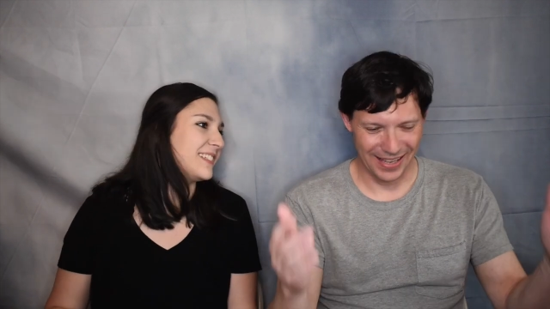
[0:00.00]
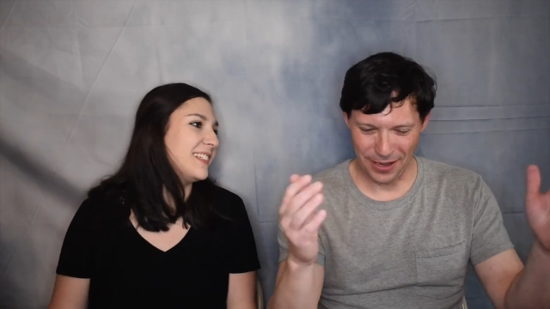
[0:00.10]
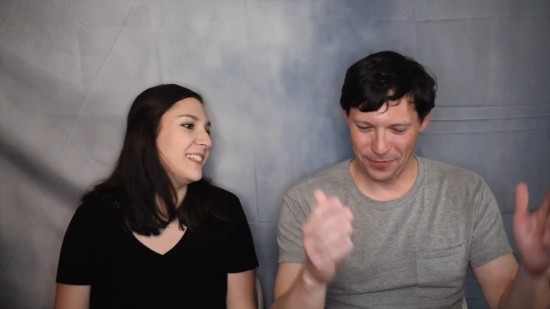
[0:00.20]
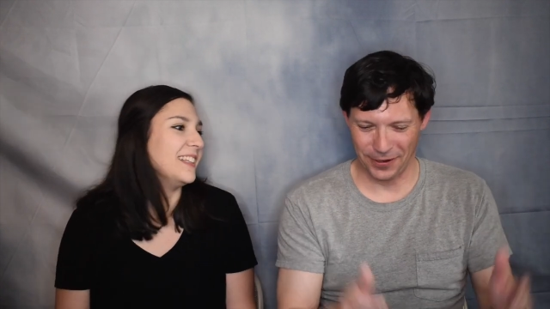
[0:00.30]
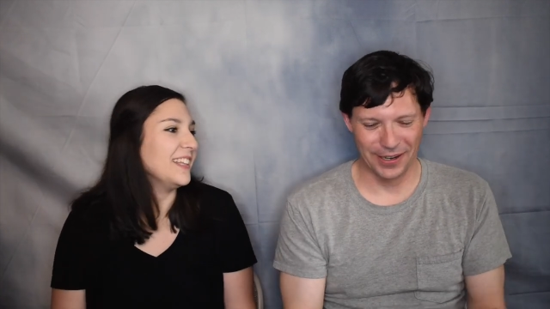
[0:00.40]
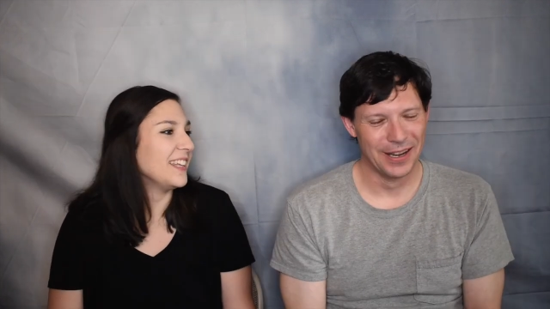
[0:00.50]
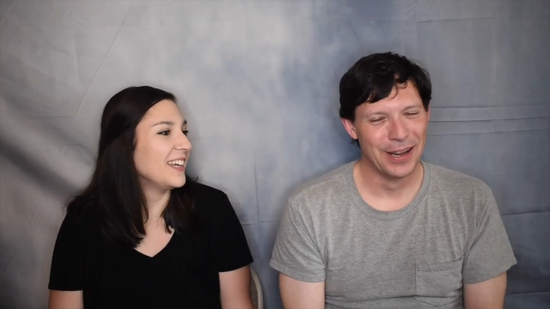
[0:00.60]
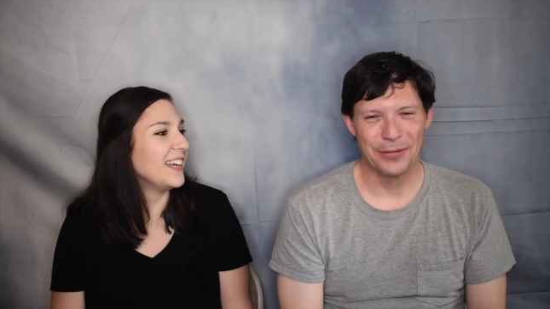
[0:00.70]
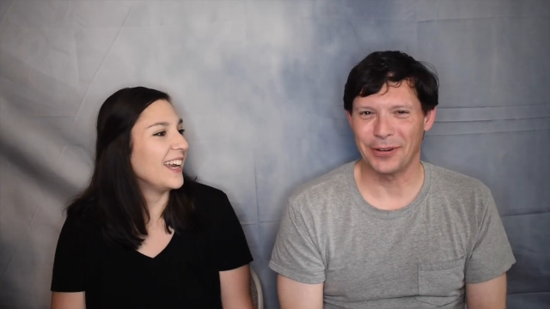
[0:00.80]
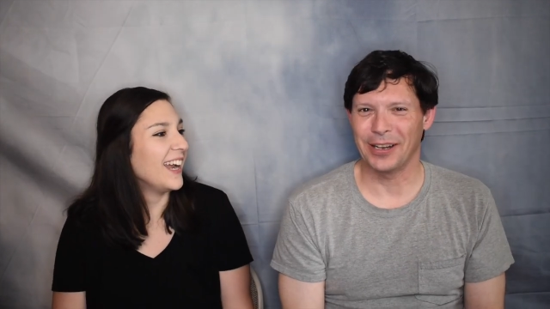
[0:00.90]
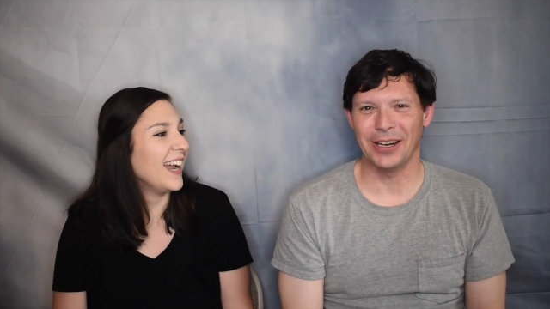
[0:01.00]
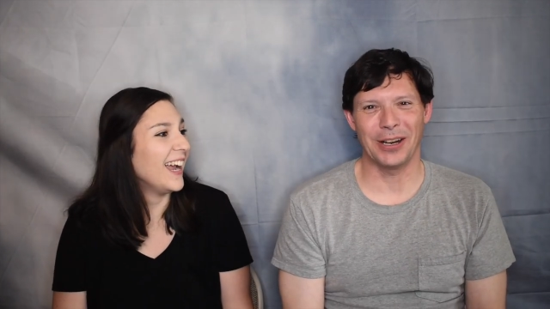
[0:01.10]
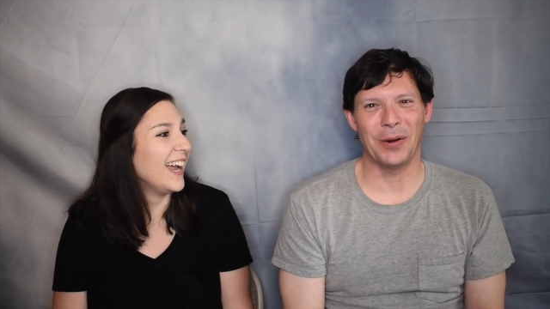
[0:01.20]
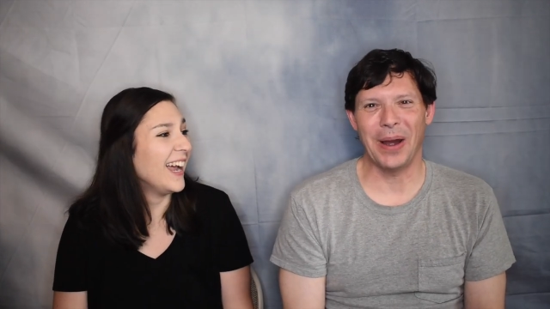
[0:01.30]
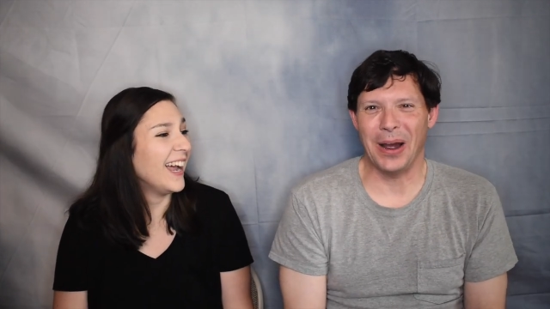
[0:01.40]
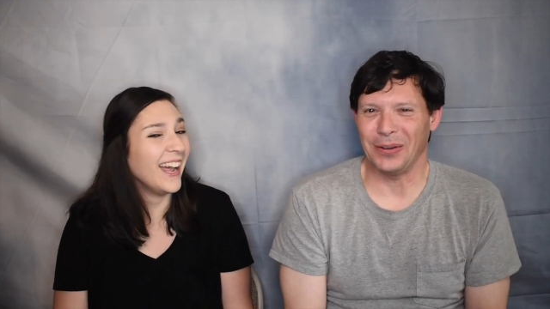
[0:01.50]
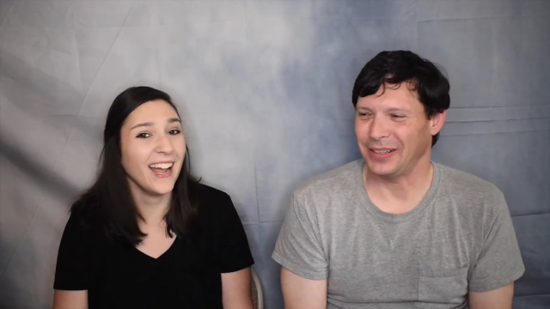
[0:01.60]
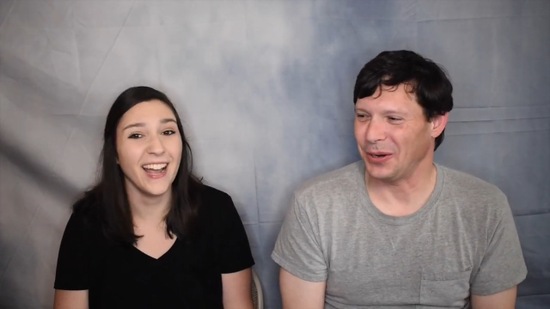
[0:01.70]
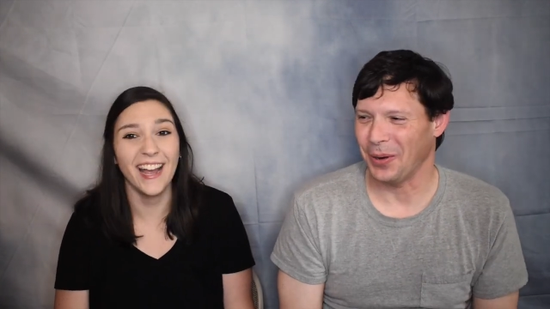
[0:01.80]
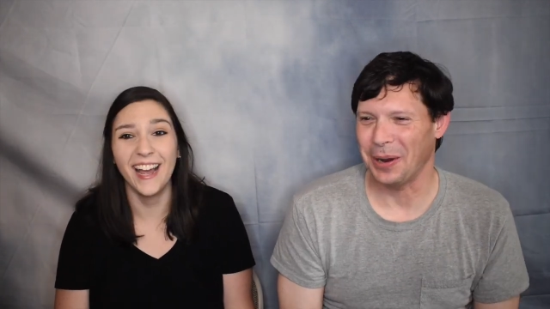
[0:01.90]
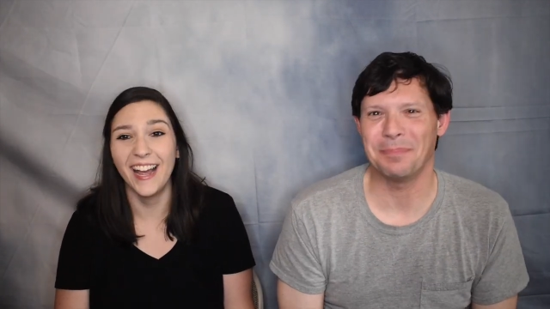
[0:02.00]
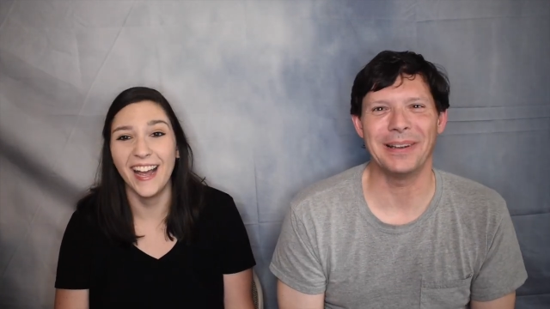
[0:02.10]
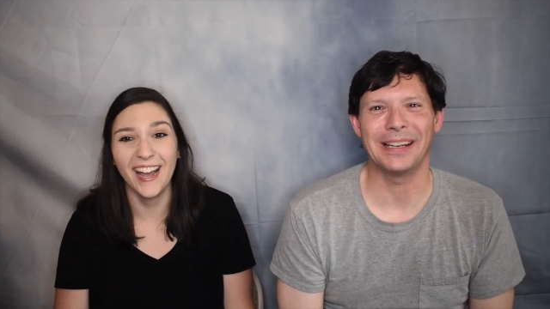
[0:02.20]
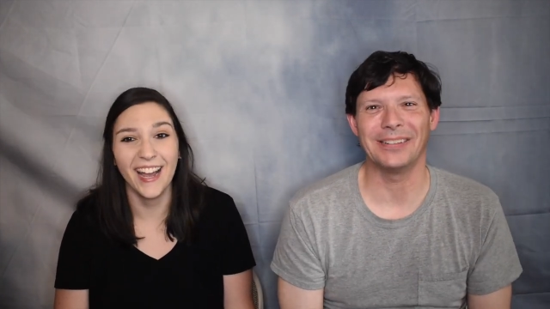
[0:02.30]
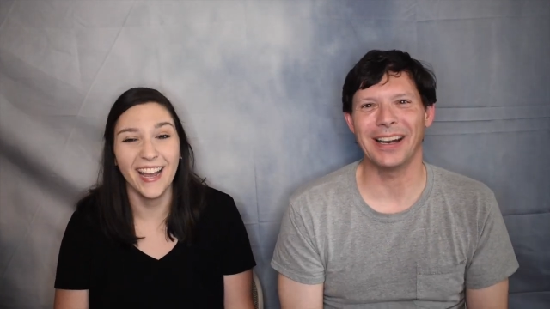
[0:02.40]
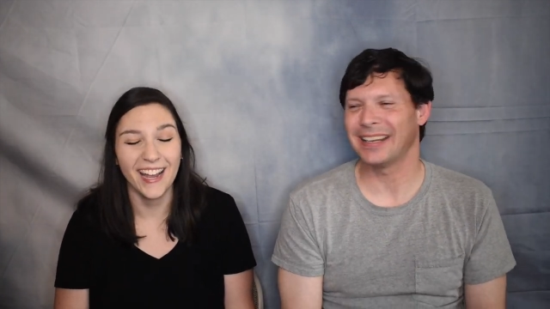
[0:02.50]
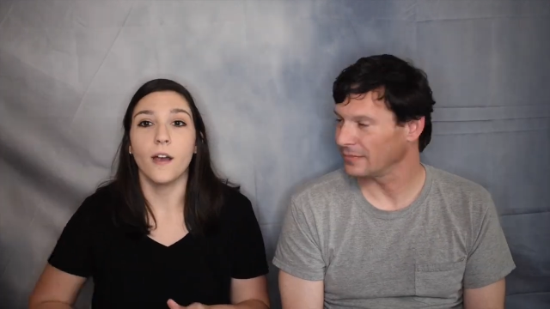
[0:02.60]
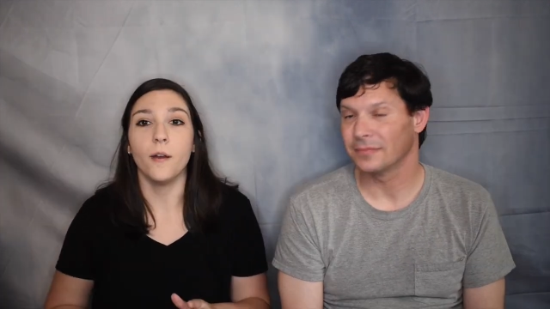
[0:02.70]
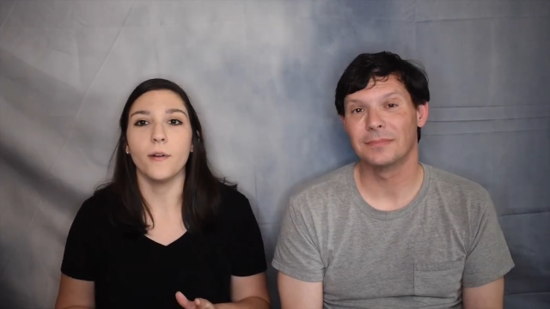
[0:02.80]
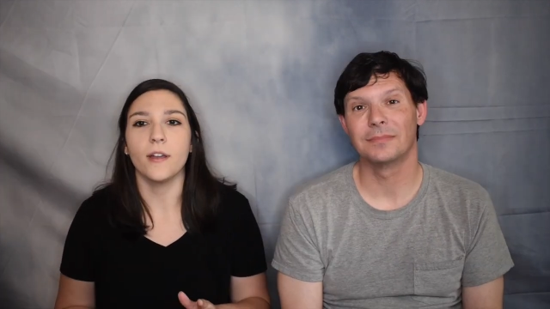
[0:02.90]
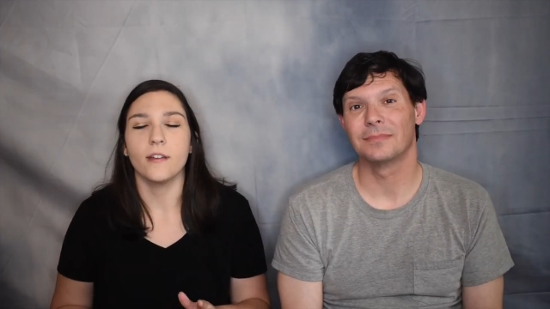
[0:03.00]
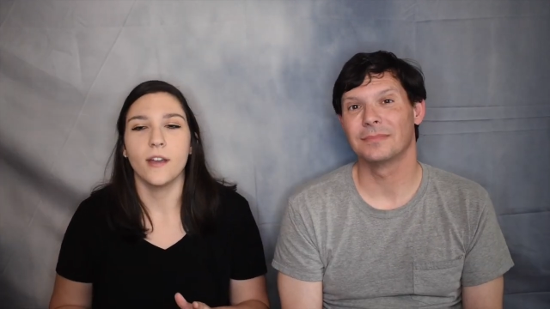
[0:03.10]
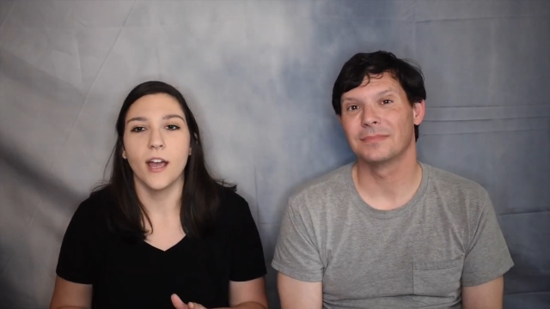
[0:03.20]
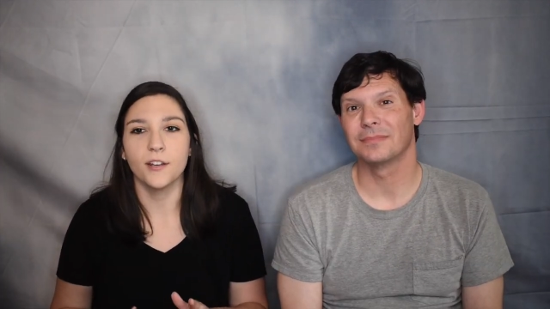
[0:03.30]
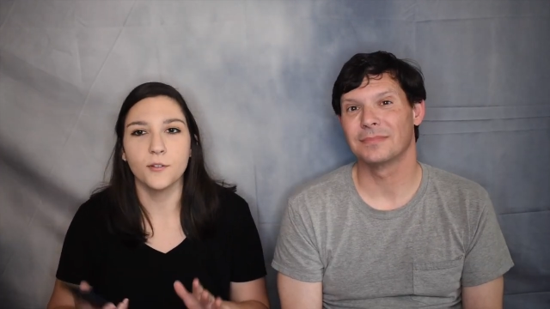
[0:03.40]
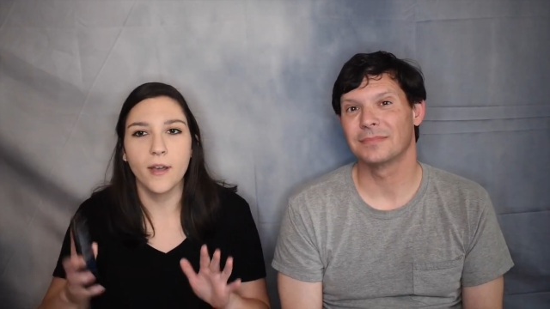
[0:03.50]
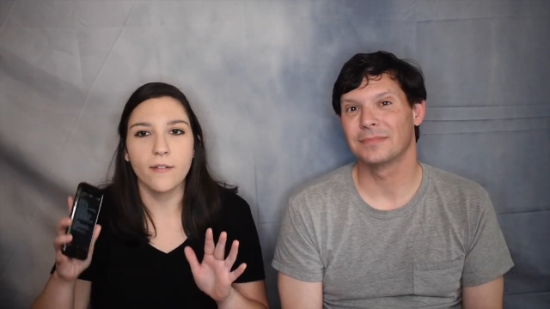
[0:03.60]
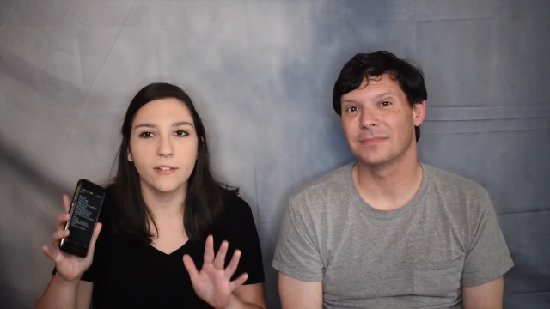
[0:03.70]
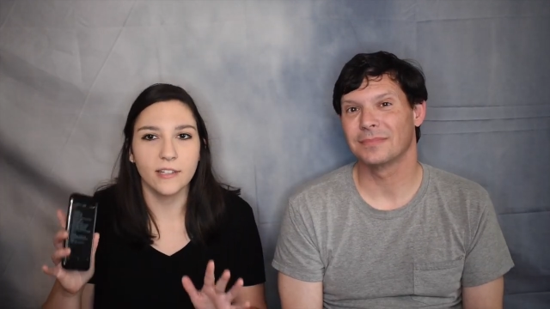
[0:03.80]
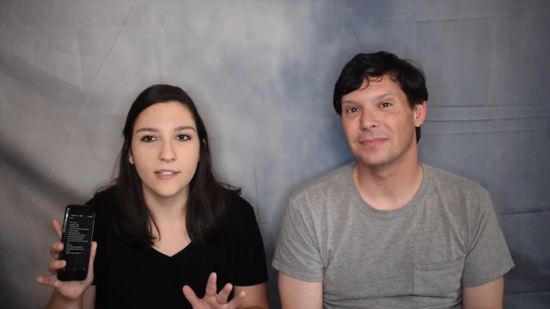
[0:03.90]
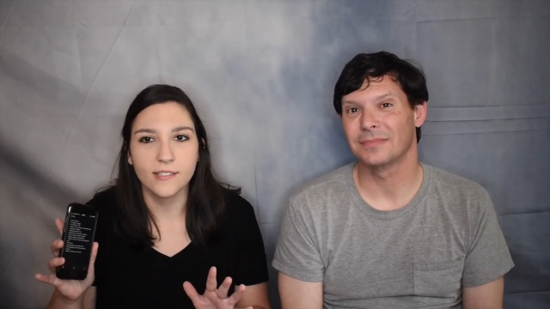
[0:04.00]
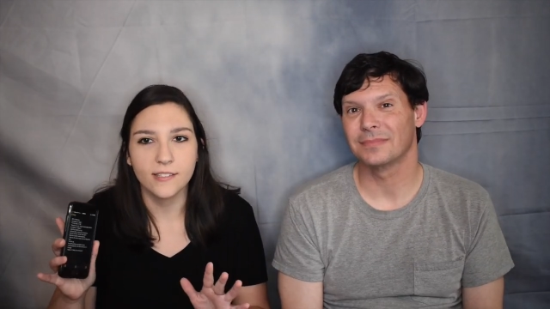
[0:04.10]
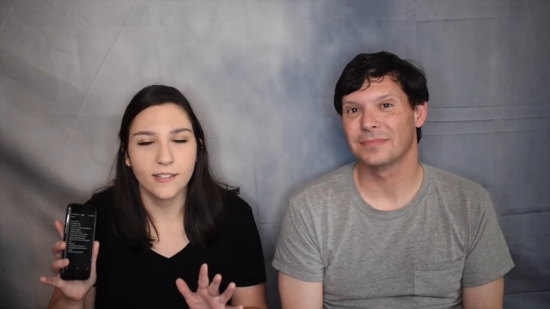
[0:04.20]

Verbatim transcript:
Speaker 1: If you're, if you're gonna go out, go out big, right?
Speaker 2: All right, I do have a list.